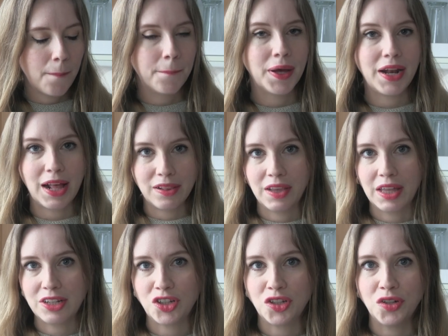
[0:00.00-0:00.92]
but I'll
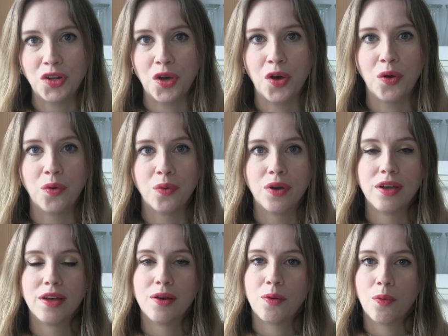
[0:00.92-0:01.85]
let you know
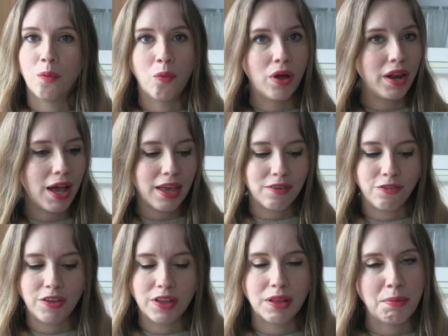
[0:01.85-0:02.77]
what I
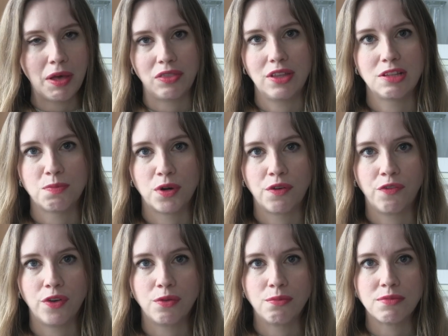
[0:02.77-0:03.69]
feel about these
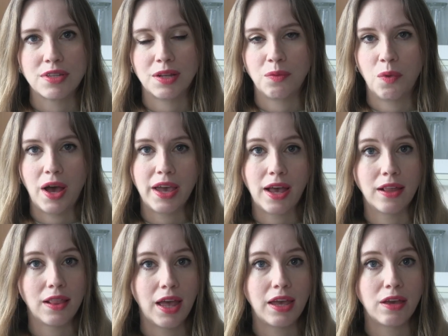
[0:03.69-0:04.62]
perfumes and why
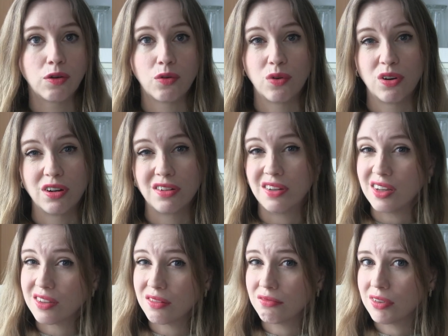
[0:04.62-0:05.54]
I like or
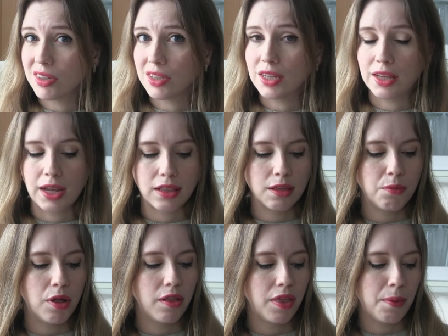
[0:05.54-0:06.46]
doesn't really like them
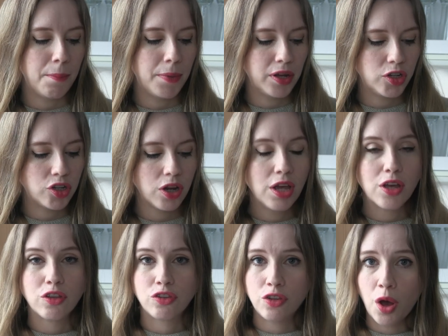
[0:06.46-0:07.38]
all that much.
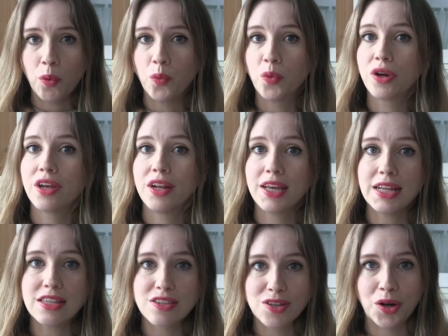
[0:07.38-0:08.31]
So we're gonna
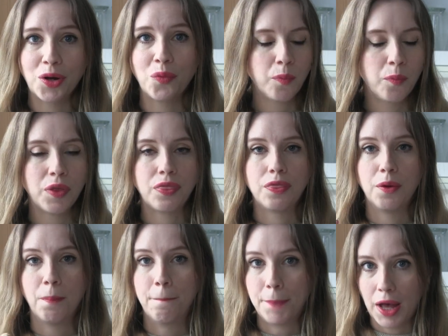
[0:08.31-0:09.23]
get started with
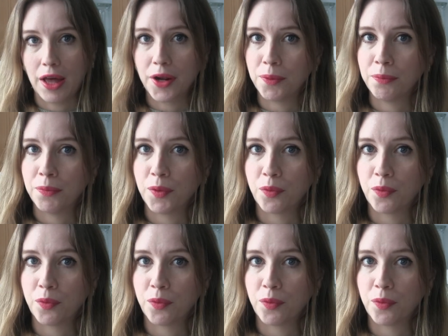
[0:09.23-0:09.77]
the bottom